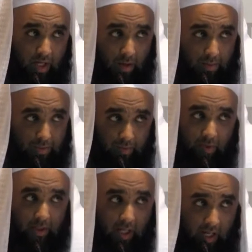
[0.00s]
Arabs. We
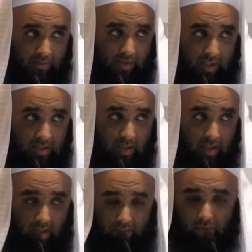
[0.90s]
don't have these.
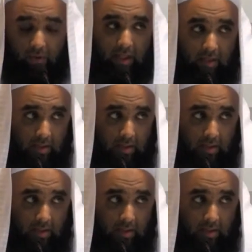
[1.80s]
We don't eat